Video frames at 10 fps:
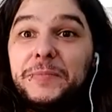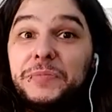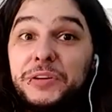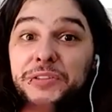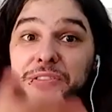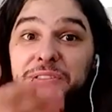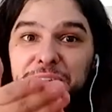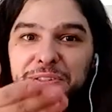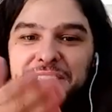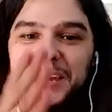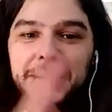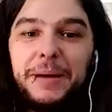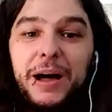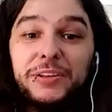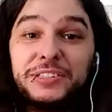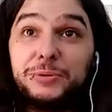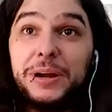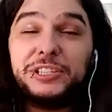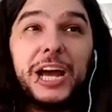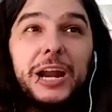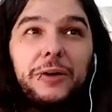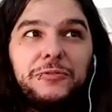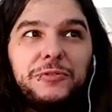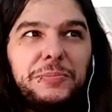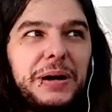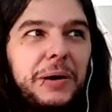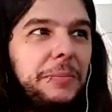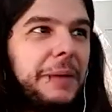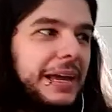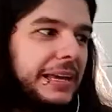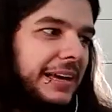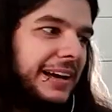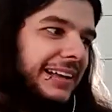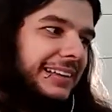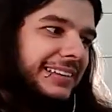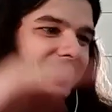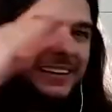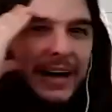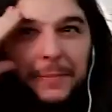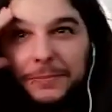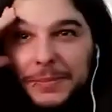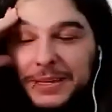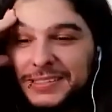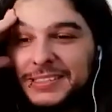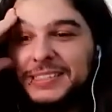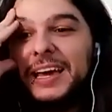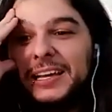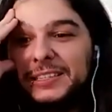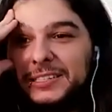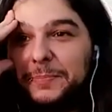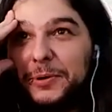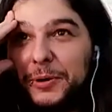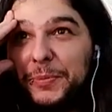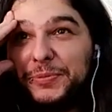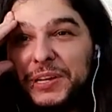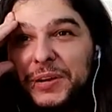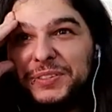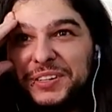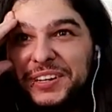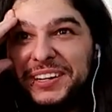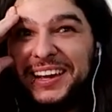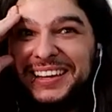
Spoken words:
you said about Strange Kind of Woman. Oh my God, I miss Deep Purple's concert.